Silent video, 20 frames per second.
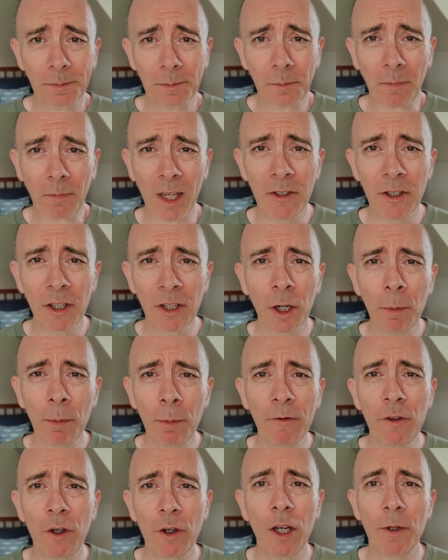It's a group of
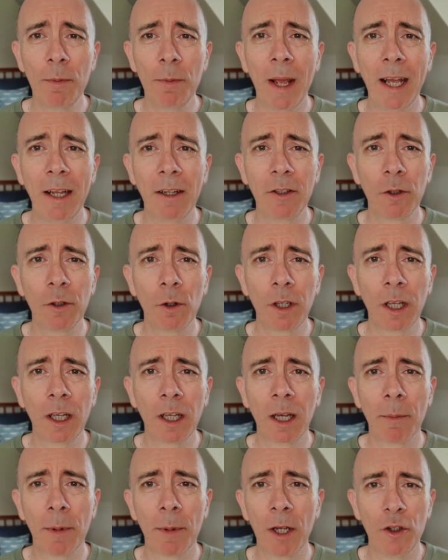Jewish men talking
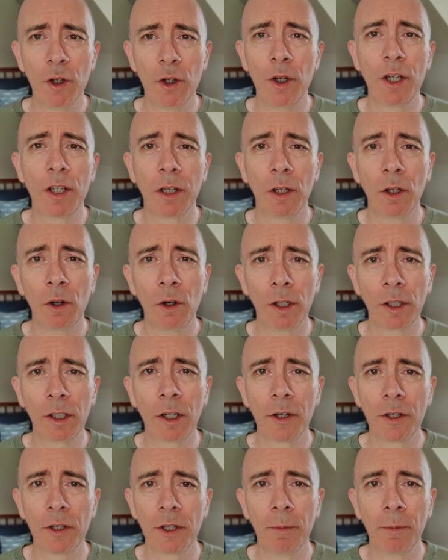about Jewish law and
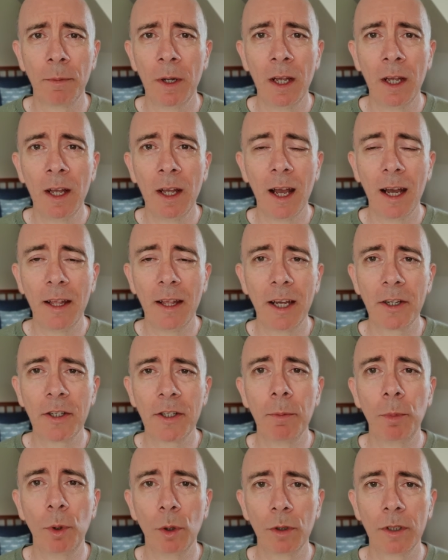custom, and that's
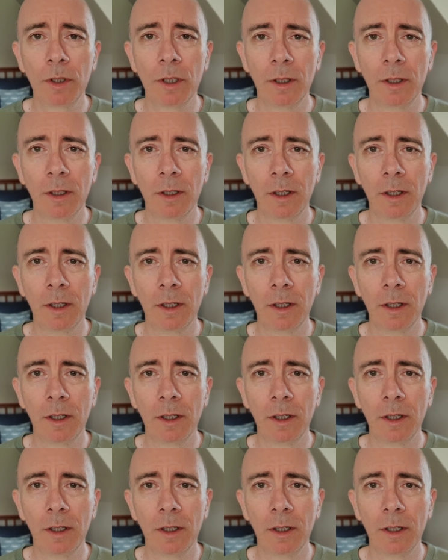important